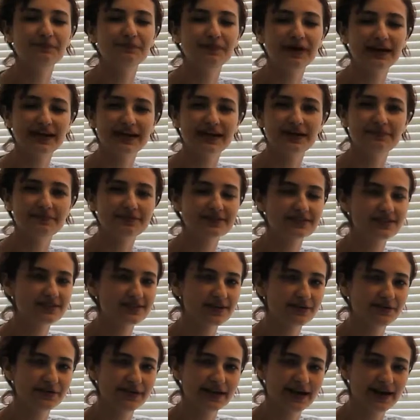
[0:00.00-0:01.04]
My name is
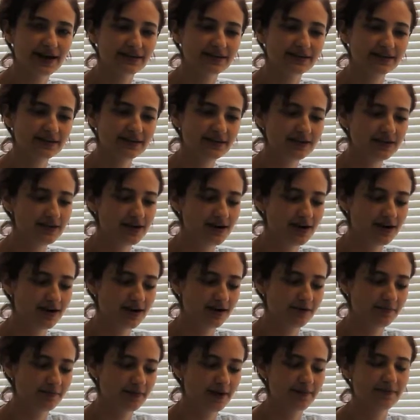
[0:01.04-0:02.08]
Zoe Allen.
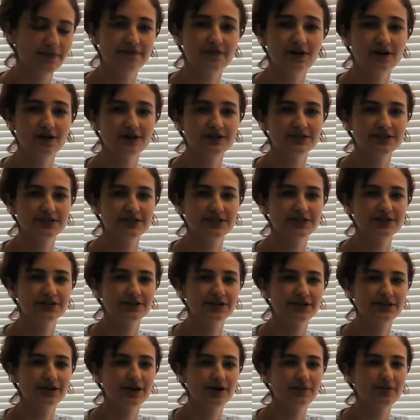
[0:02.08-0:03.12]
Um, I'm a volunteer
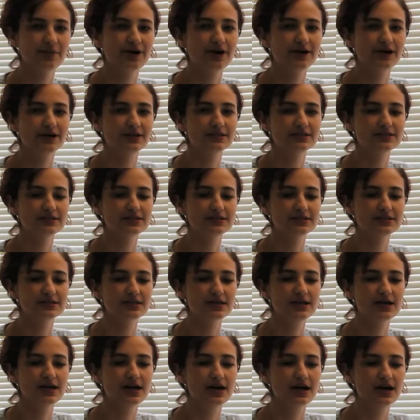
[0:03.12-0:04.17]
here at PAWS.
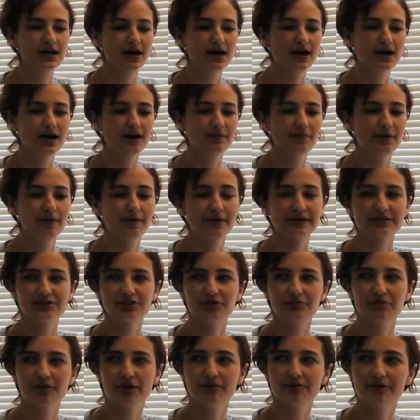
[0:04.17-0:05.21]
Um, I'm actually
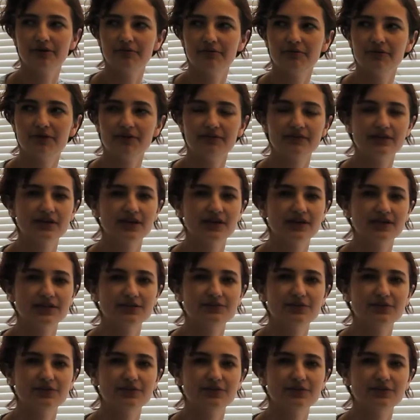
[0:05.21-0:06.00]
probably one of the youngest